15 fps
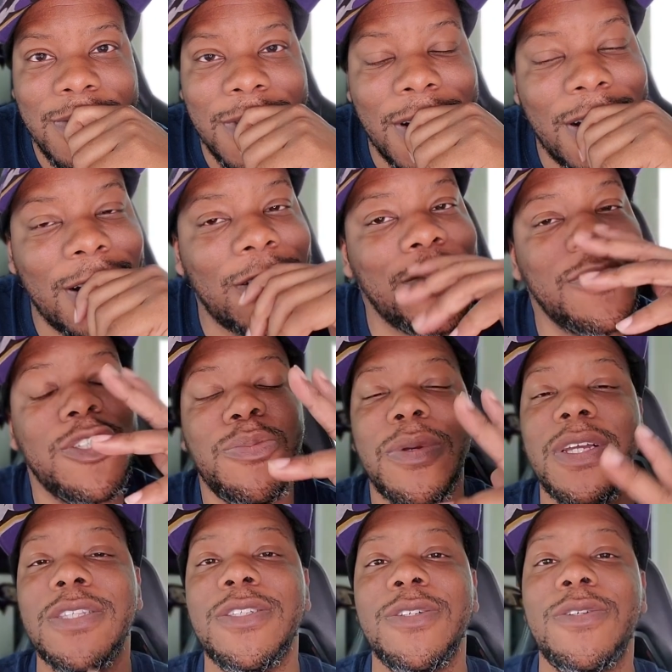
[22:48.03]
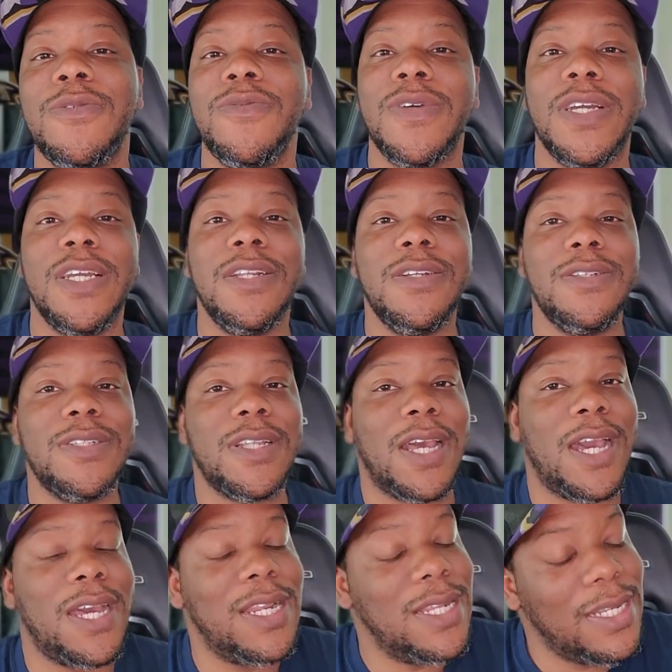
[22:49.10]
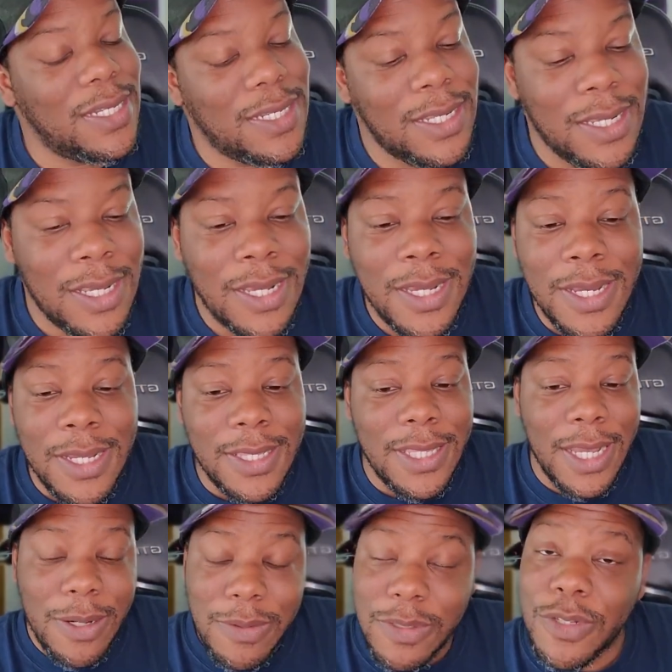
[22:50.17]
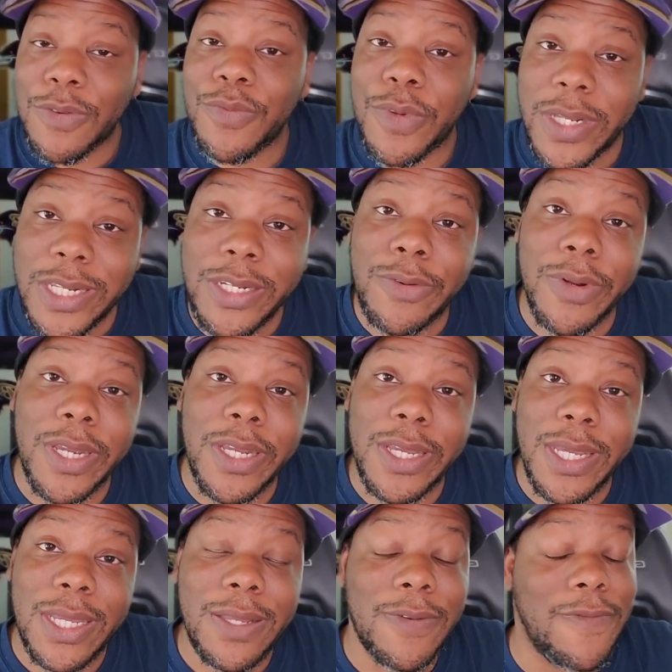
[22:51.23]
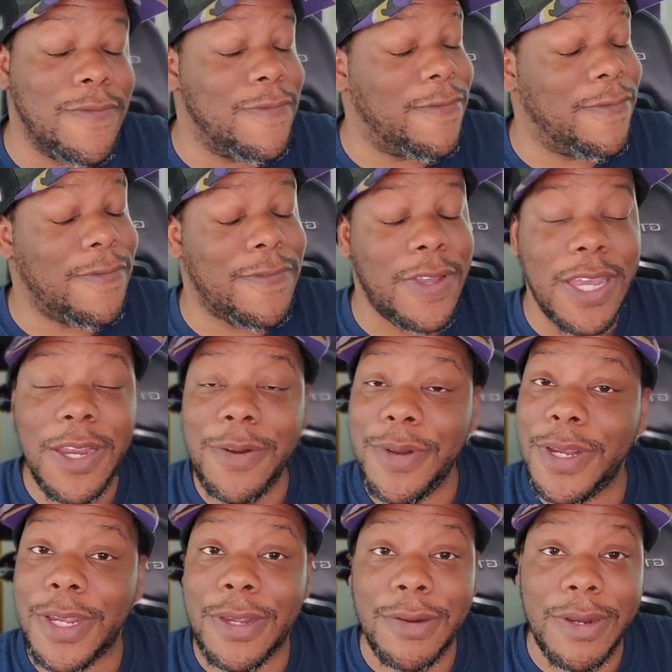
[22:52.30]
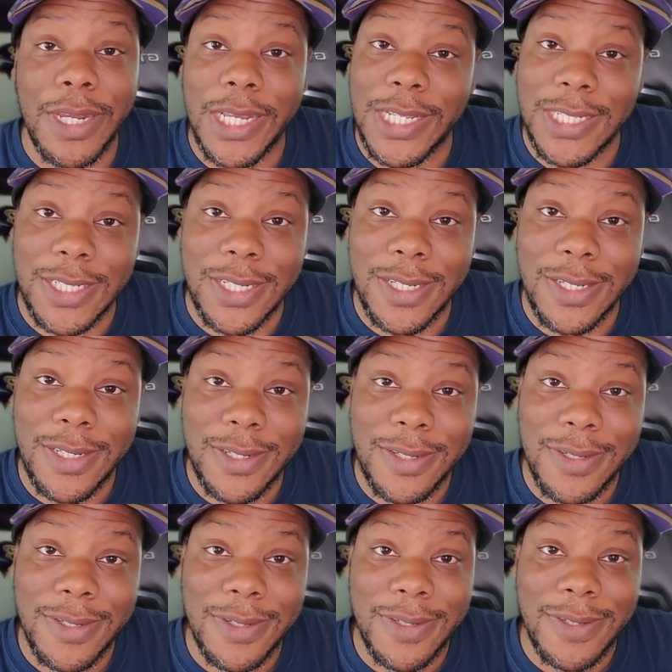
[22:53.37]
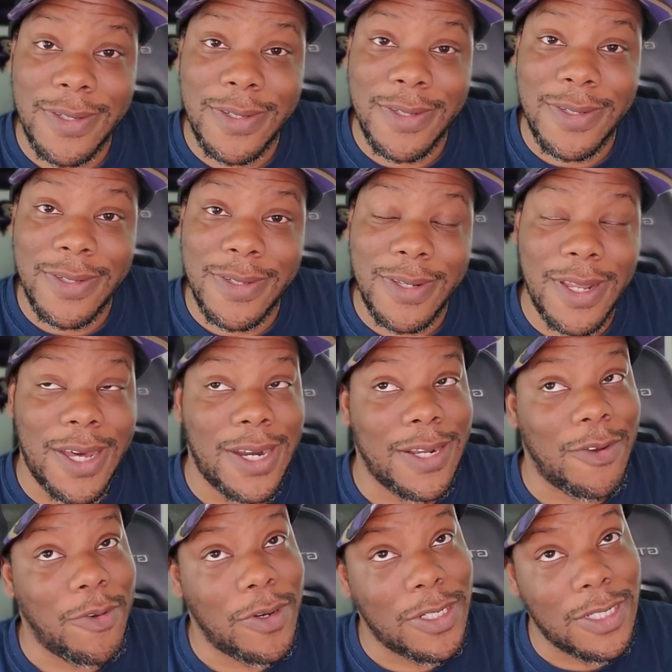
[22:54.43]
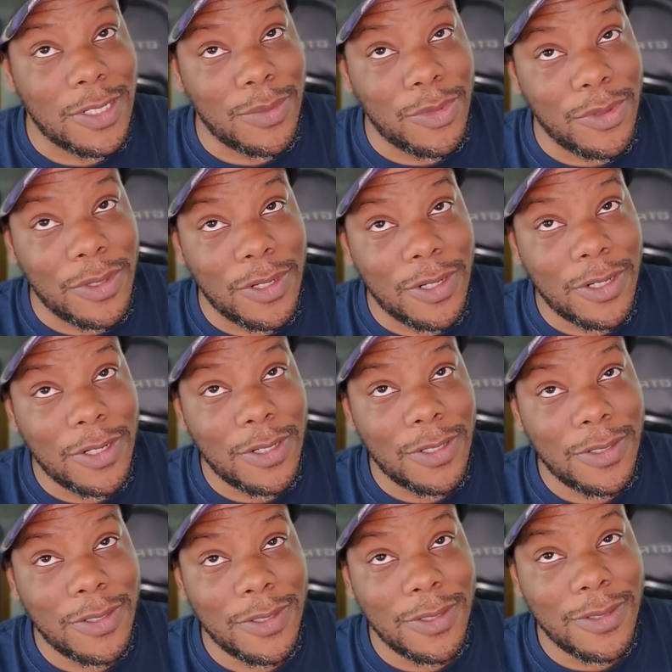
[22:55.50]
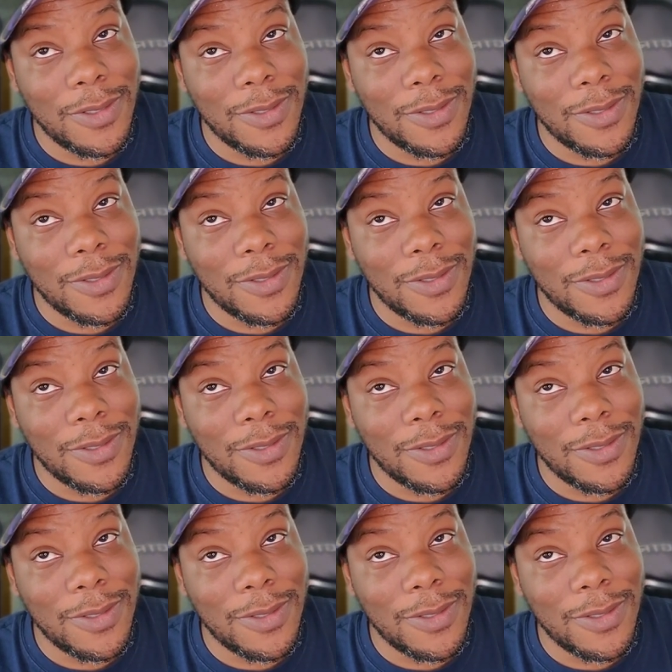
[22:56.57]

All respect to the Raiders. I didn't that was a really great game. Very crazy. A lot of questionable calls.